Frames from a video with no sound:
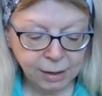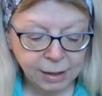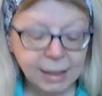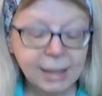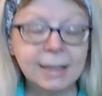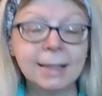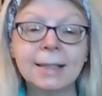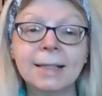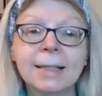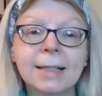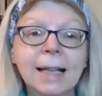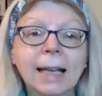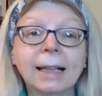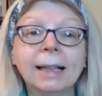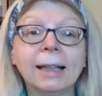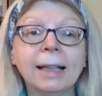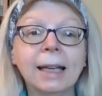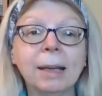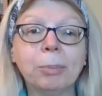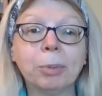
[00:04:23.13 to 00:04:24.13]
He
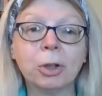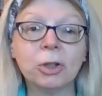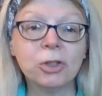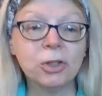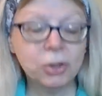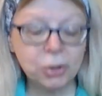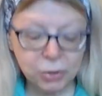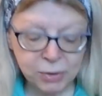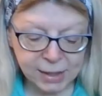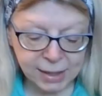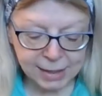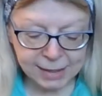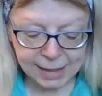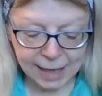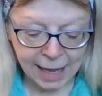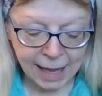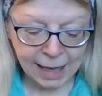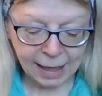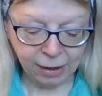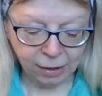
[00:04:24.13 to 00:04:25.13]
steadily pursues his
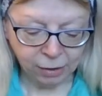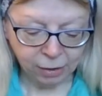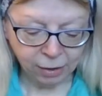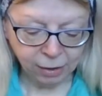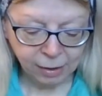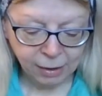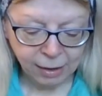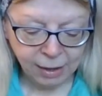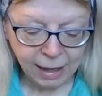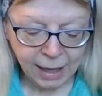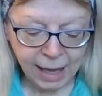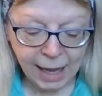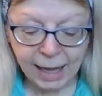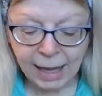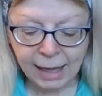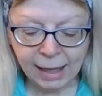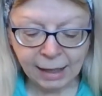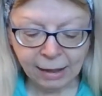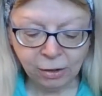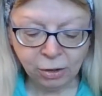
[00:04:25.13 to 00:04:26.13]
end,
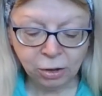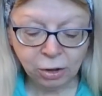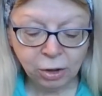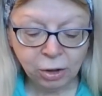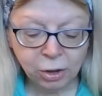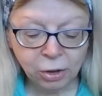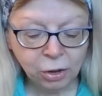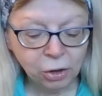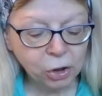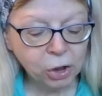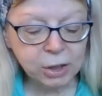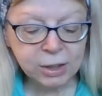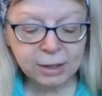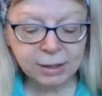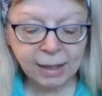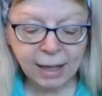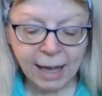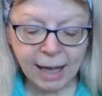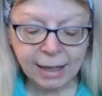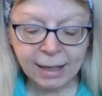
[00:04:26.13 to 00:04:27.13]
and ut
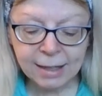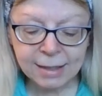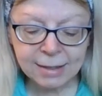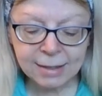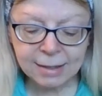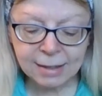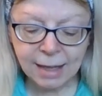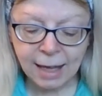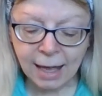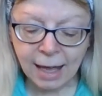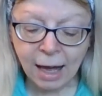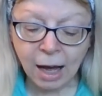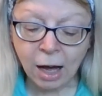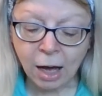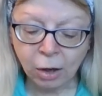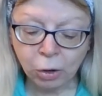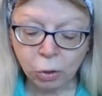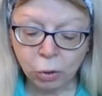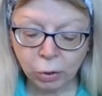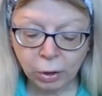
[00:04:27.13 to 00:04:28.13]
canis
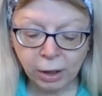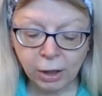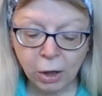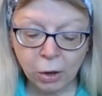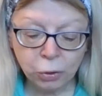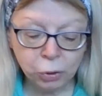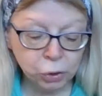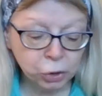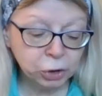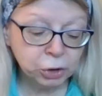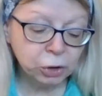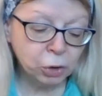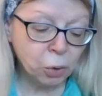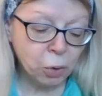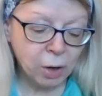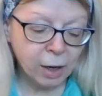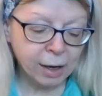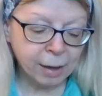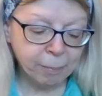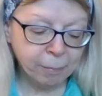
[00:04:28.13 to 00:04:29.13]
a corio
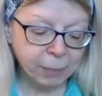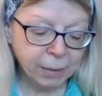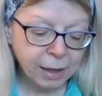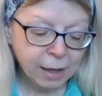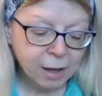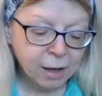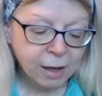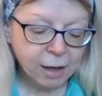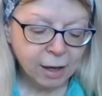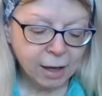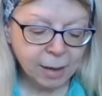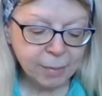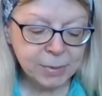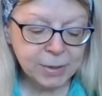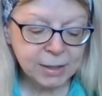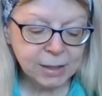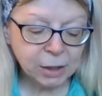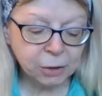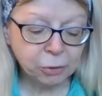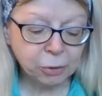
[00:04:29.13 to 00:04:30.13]
nunquam
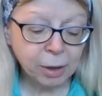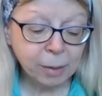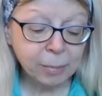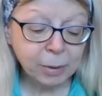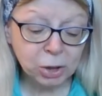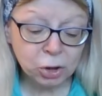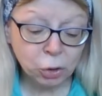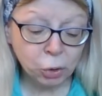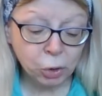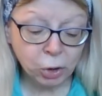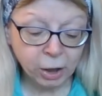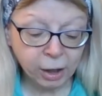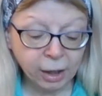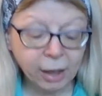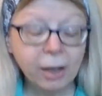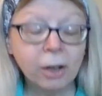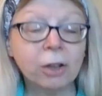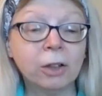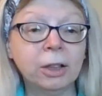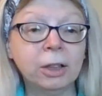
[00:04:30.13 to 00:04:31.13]
abstribitur
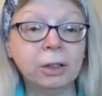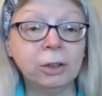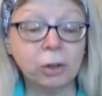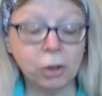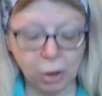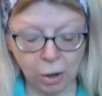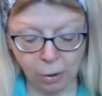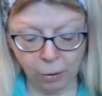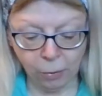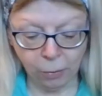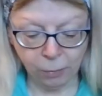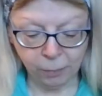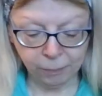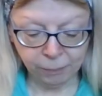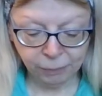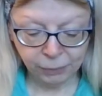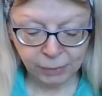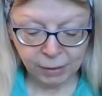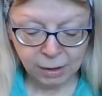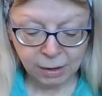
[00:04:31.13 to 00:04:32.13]
unco.
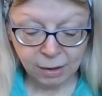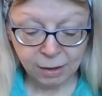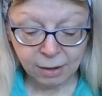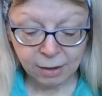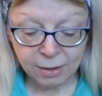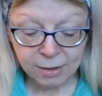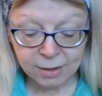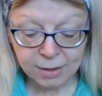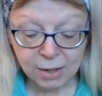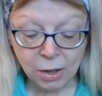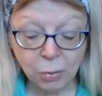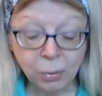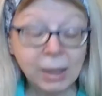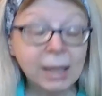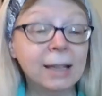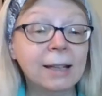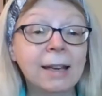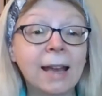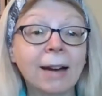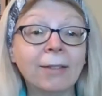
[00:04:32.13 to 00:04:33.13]
So he
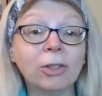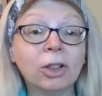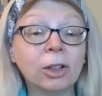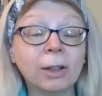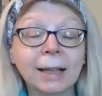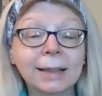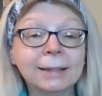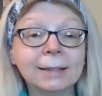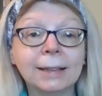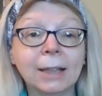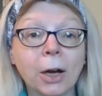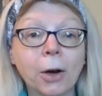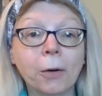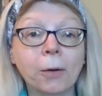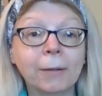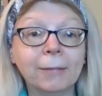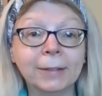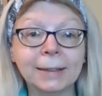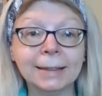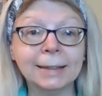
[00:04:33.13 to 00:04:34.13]
never lets
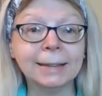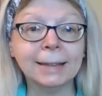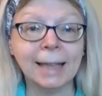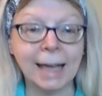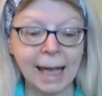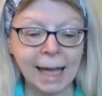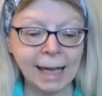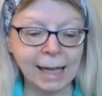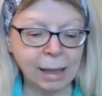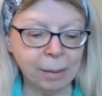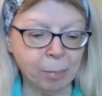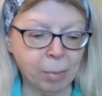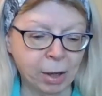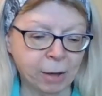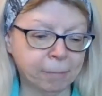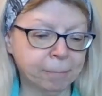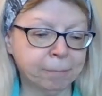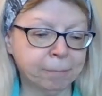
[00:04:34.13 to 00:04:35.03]
go of his game.